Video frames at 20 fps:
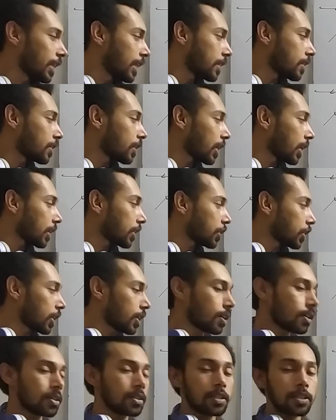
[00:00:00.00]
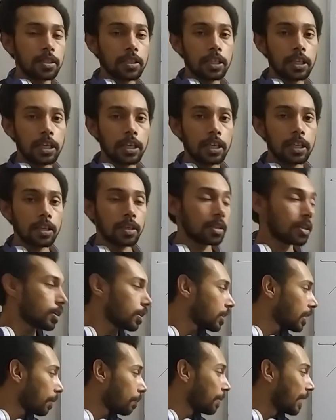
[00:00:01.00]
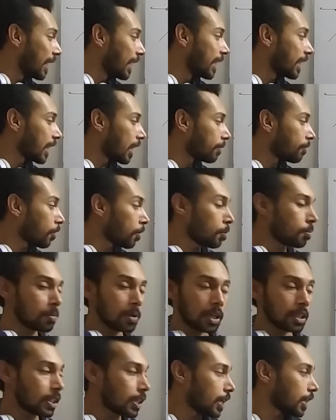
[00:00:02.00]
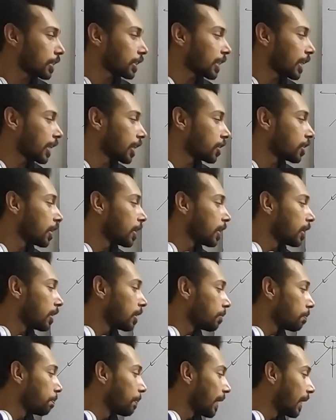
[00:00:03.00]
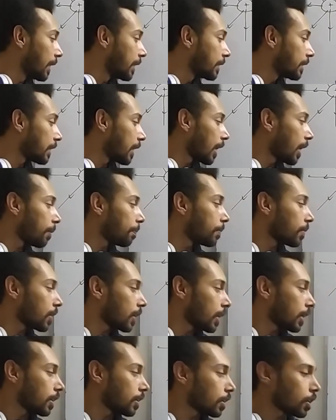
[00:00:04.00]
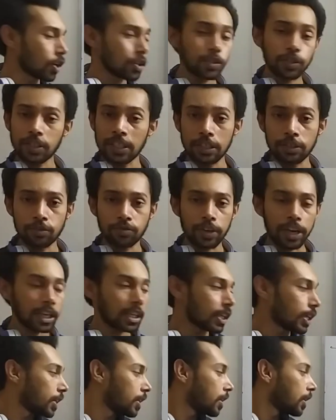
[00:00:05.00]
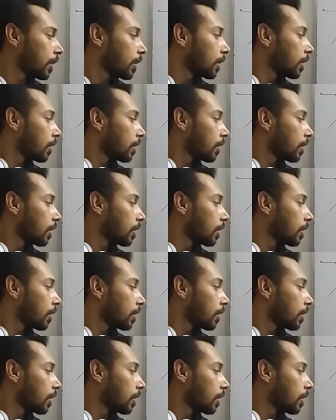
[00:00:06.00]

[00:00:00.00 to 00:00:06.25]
since the charge, the charge builds up concentrated,